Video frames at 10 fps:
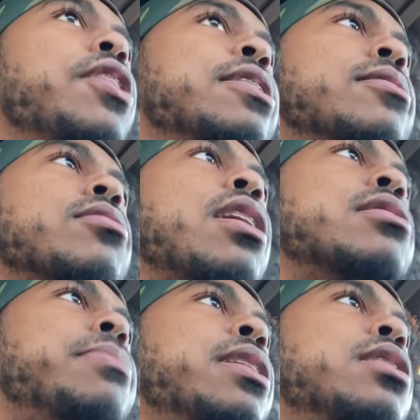and subscribe
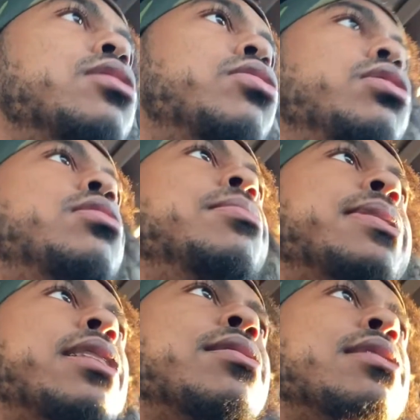to my other two YouTube
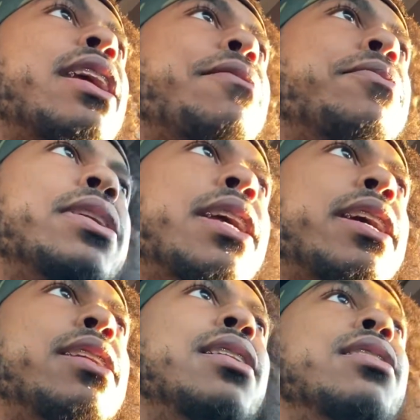channels, Life with
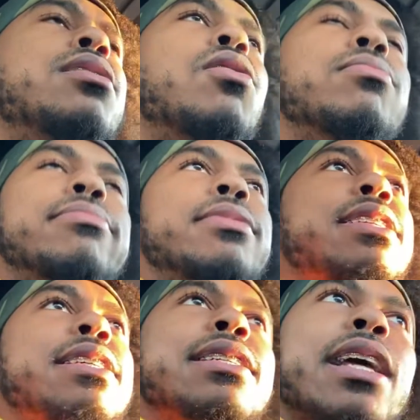Nate. No,
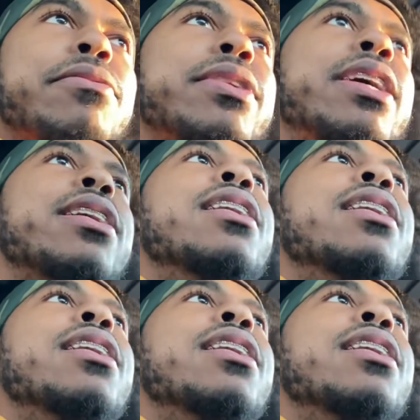this is Life with Nate.